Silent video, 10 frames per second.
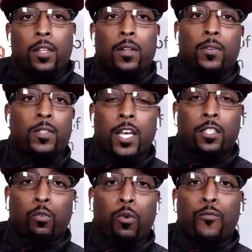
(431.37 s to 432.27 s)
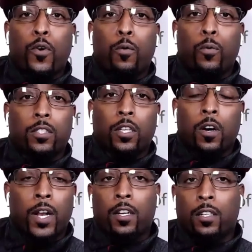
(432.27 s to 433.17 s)
Just 3-4 weeks ago,
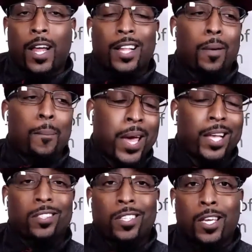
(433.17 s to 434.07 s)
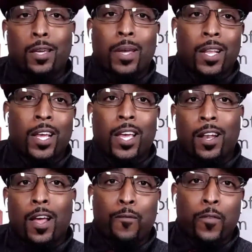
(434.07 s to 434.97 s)
they looked like the best team in the
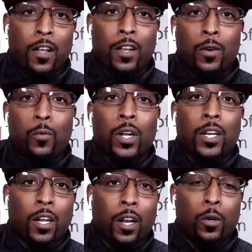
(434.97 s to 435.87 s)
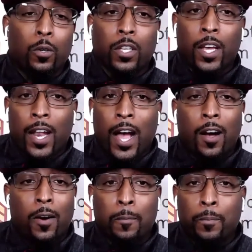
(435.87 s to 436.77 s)
NFL and won close. And
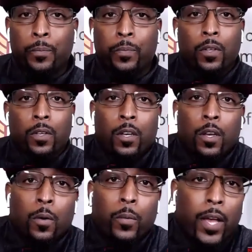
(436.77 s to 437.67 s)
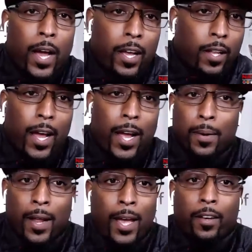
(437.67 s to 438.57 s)
now we out here like,
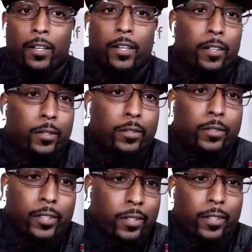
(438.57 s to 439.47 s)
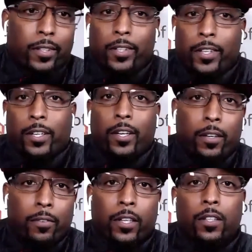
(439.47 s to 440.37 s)
they could lose the
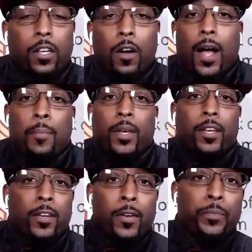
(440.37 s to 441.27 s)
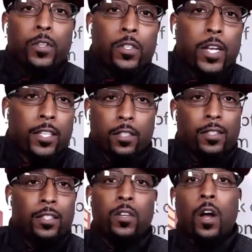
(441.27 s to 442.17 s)
Cleveland. So, I mean,
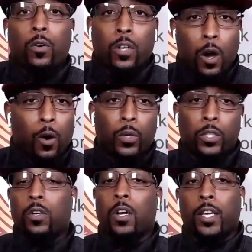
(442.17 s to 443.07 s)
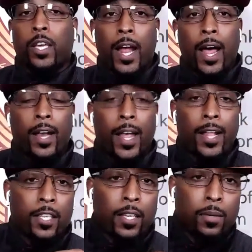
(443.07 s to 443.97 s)
you don't know what you're going to get out of that
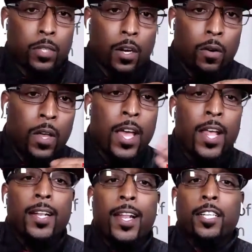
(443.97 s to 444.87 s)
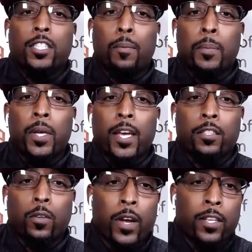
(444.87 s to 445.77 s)
team. So, that should be
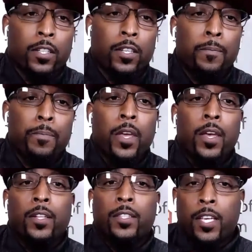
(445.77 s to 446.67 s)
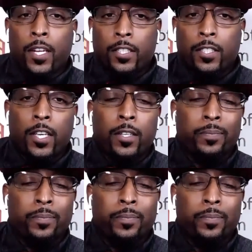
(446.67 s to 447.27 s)
interesting. Tennessee,